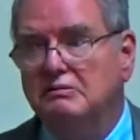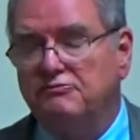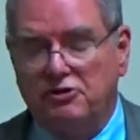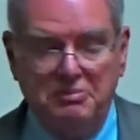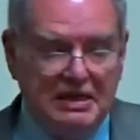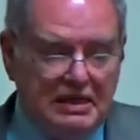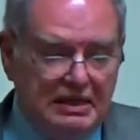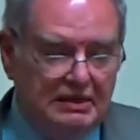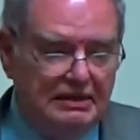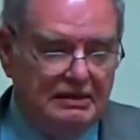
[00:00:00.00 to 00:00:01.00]
for
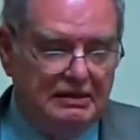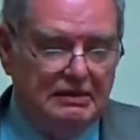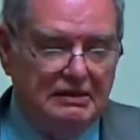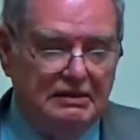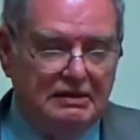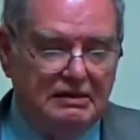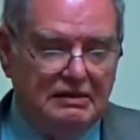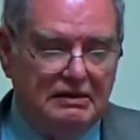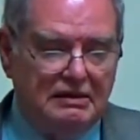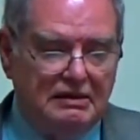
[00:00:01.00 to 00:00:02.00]
me
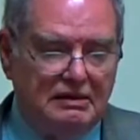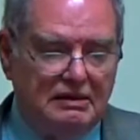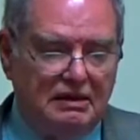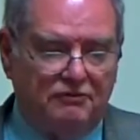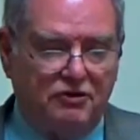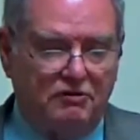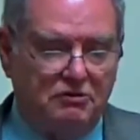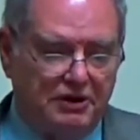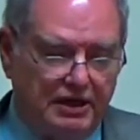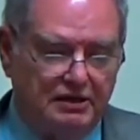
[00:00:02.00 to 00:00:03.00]
and for
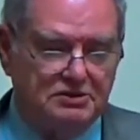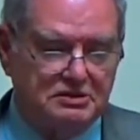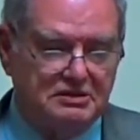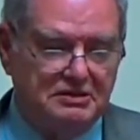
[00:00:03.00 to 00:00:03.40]
everyone else.